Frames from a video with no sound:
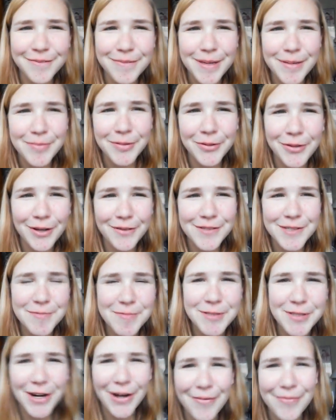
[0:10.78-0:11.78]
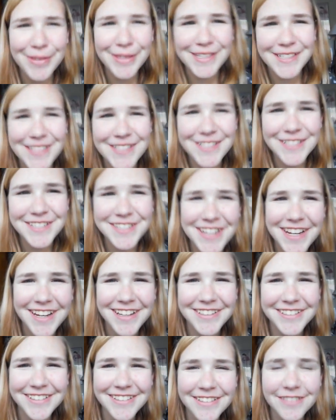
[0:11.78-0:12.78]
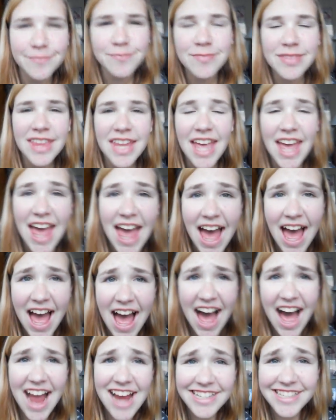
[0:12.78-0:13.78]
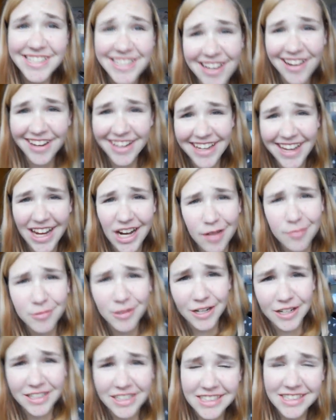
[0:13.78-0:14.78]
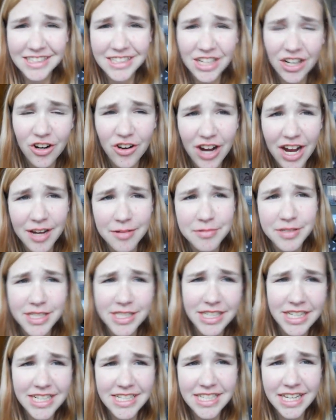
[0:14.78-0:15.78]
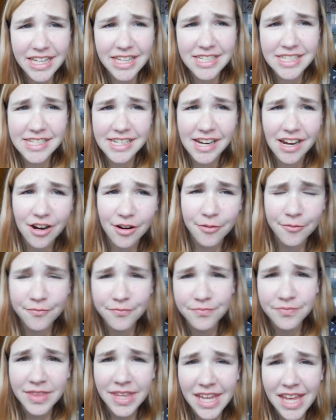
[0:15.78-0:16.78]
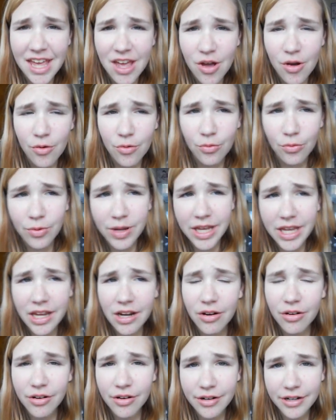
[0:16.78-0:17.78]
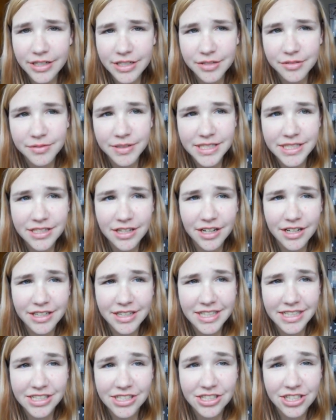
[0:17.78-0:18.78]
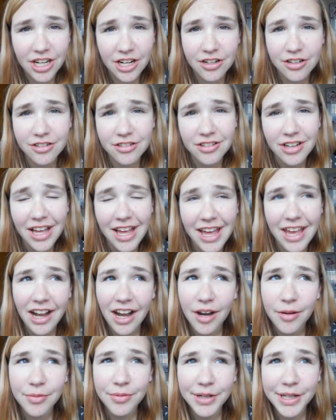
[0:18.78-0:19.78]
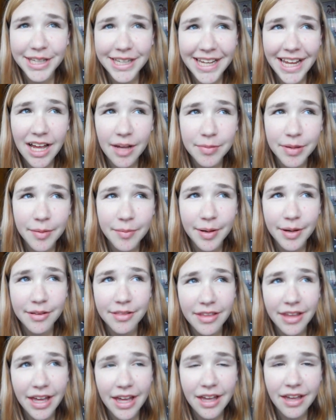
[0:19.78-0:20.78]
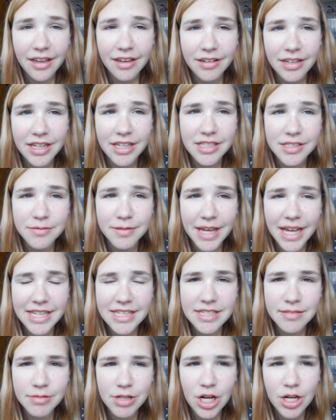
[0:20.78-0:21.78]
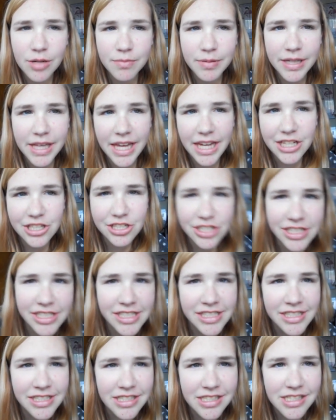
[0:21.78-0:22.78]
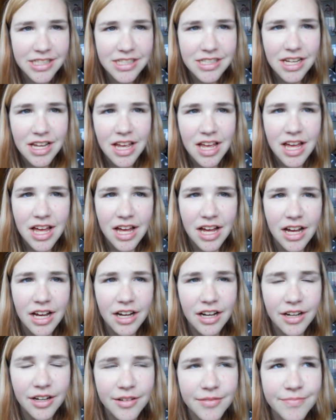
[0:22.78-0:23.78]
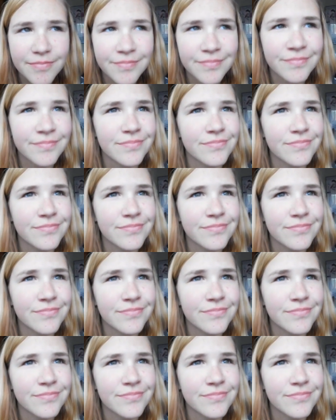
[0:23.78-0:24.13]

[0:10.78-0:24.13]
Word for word: people who have subscribed to this channel. I just got a camera, so I'm just going to say this now. We are going to restart this channel, and I'm really happy about that, because we had some complications. Um,